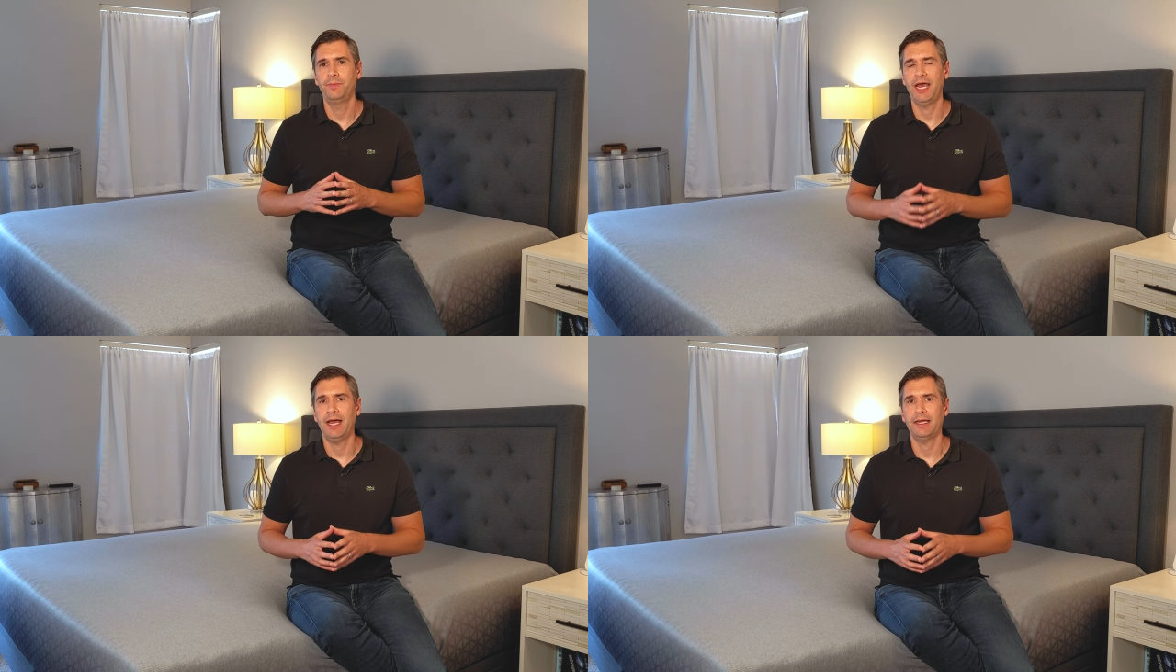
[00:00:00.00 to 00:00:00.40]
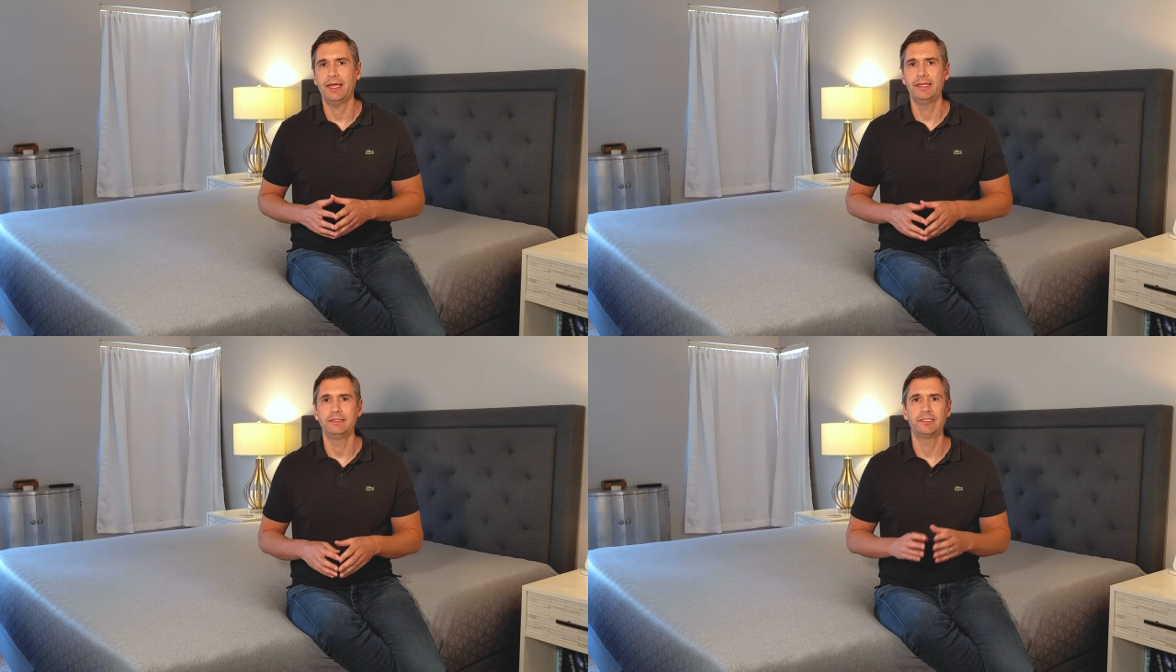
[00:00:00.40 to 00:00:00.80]

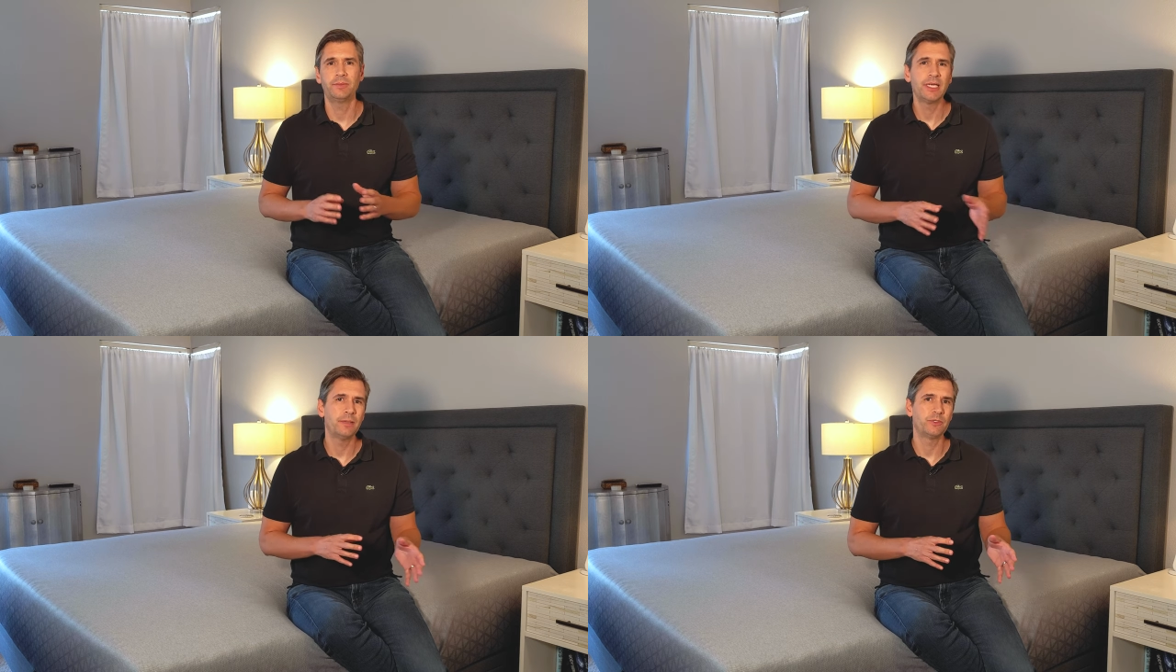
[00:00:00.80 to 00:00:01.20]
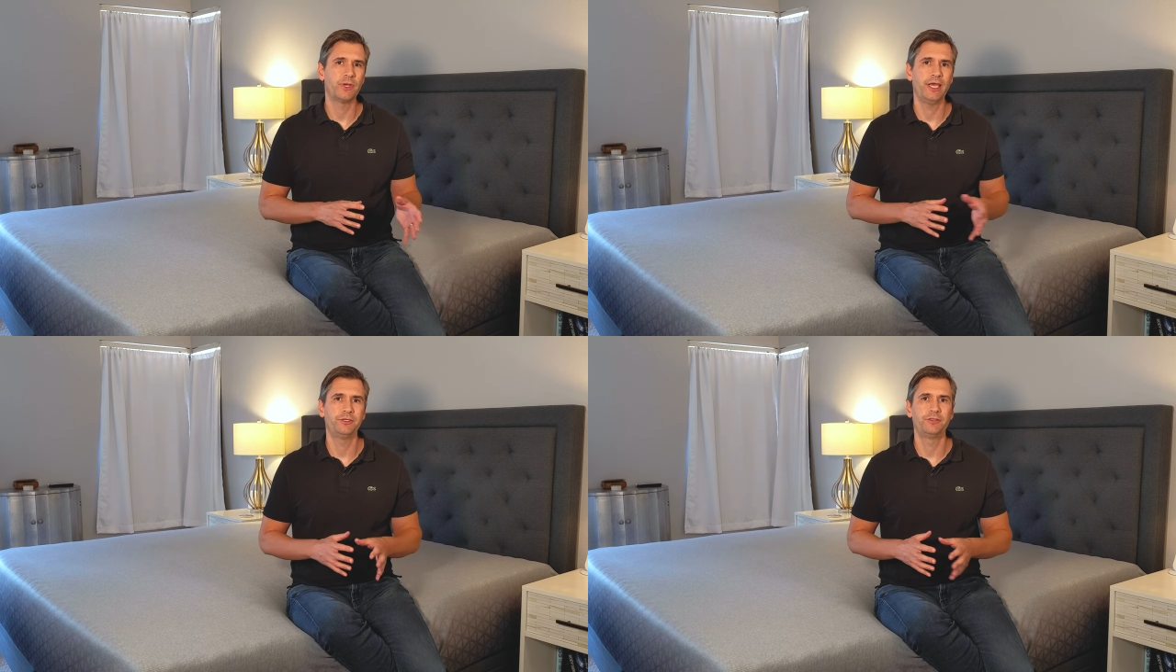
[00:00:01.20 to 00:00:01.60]
back, and sometimes
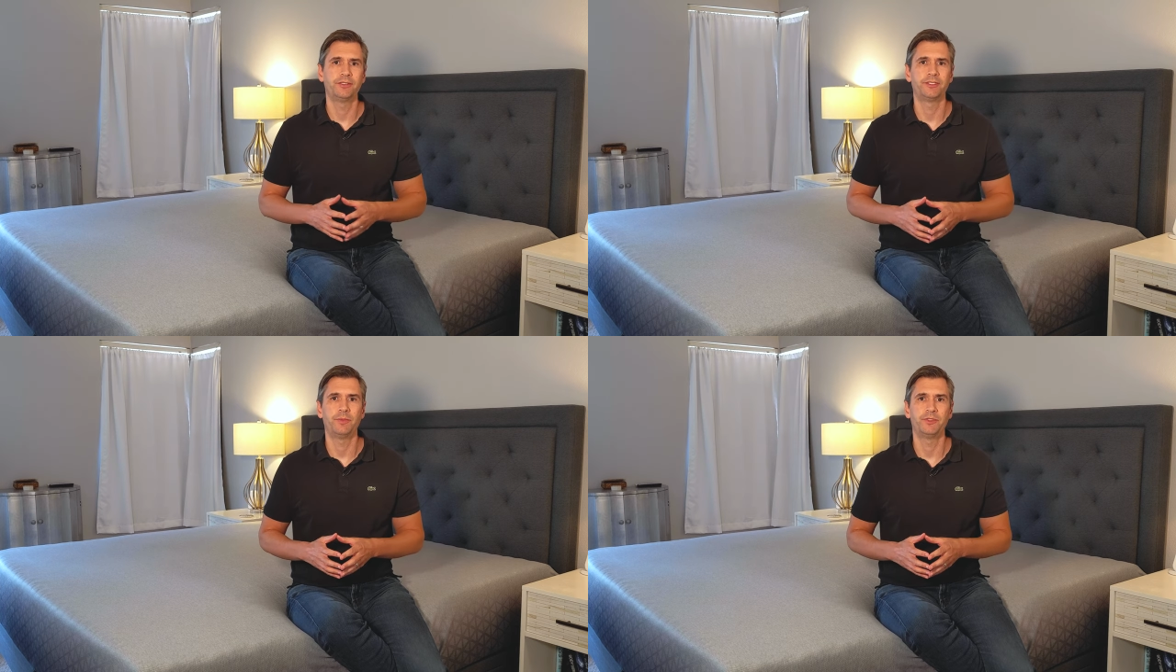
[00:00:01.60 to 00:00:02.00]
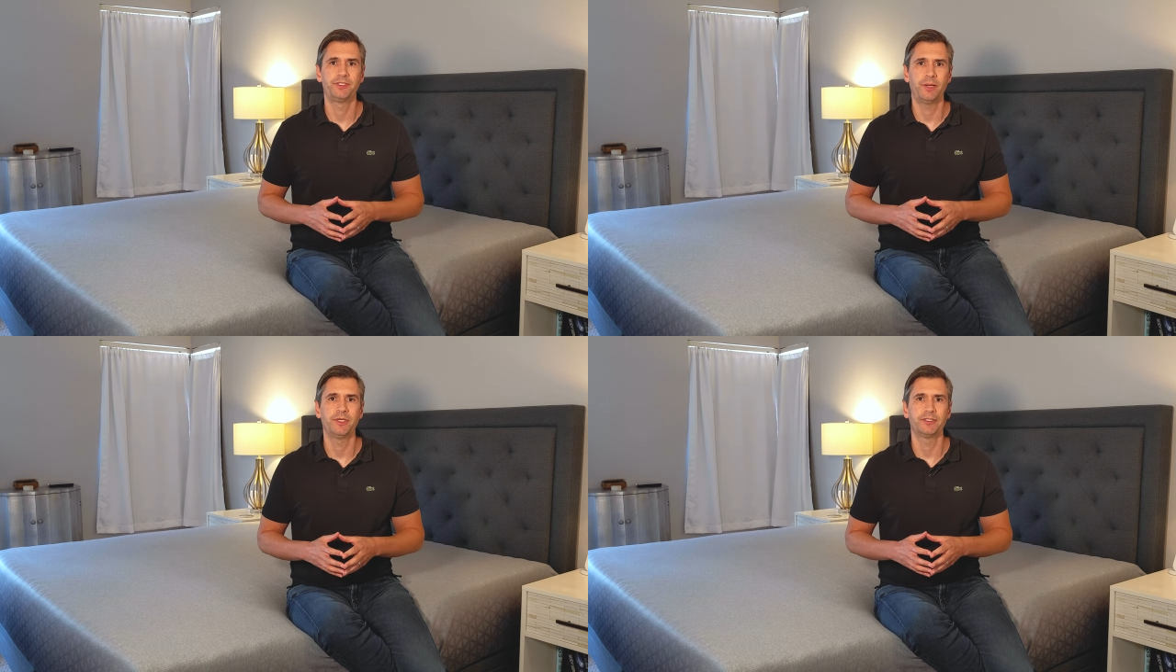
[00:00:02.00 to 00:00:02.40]
occasional
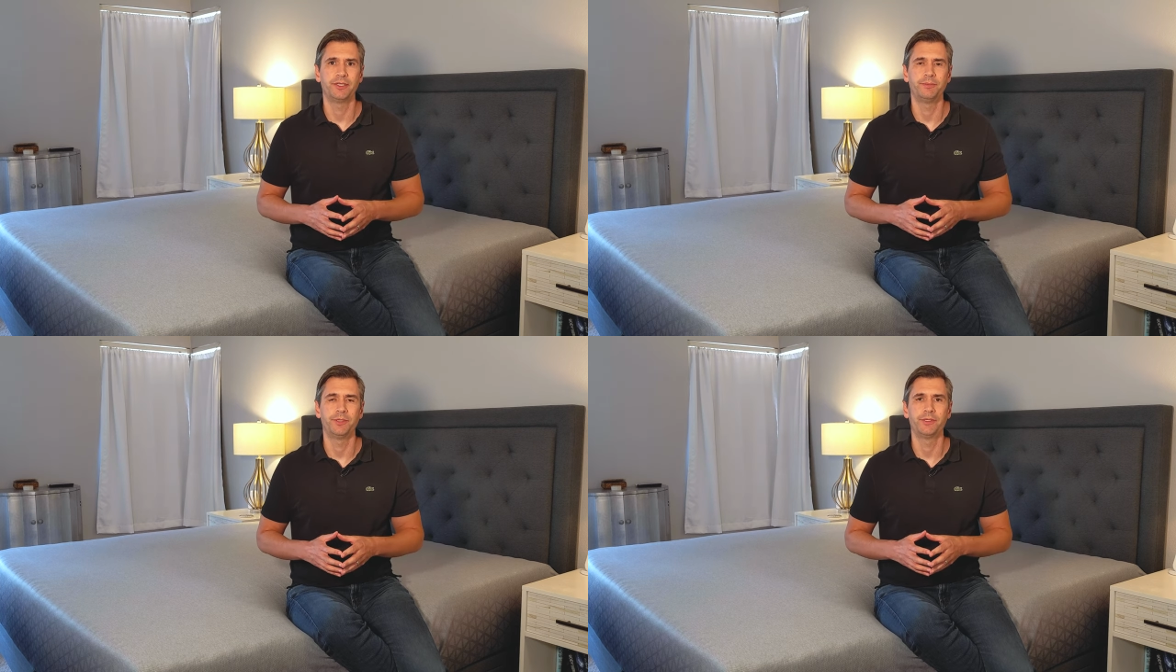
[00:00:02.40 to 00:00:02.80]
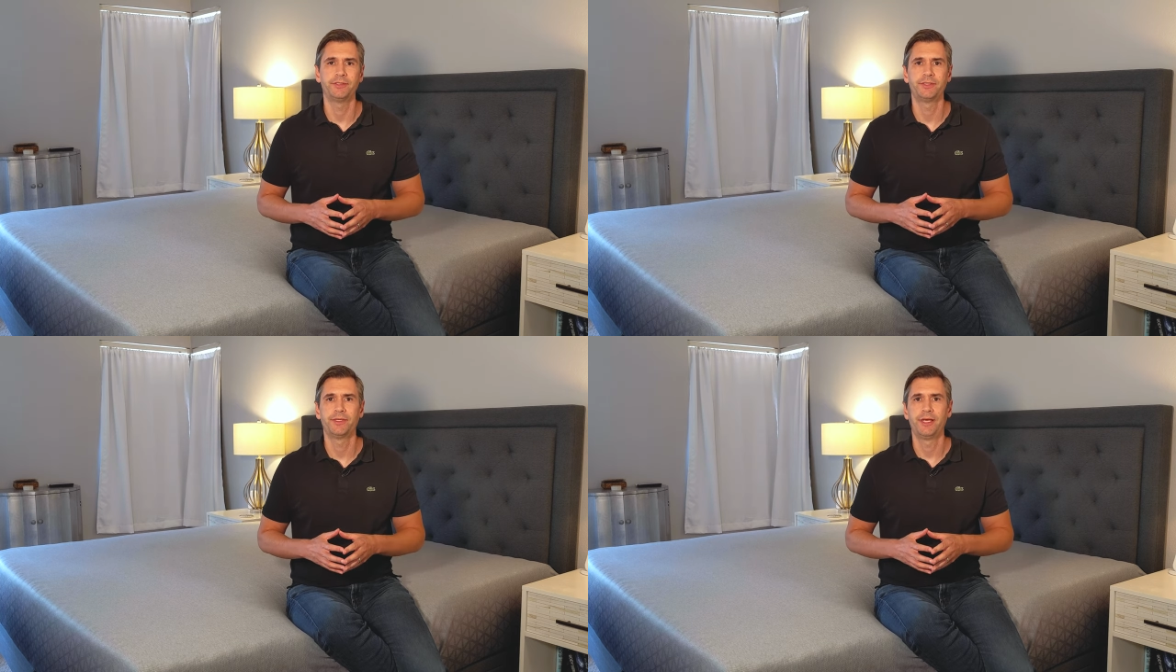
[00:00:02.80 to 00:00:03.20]
stomach
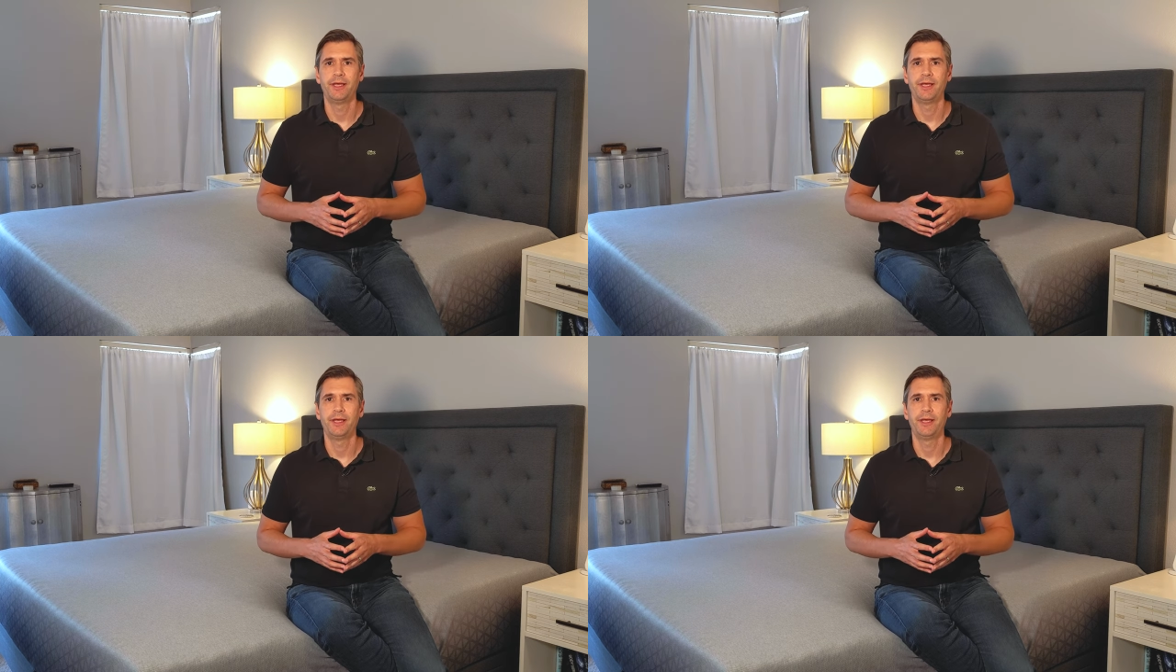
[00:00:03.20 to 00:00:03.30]
sleepers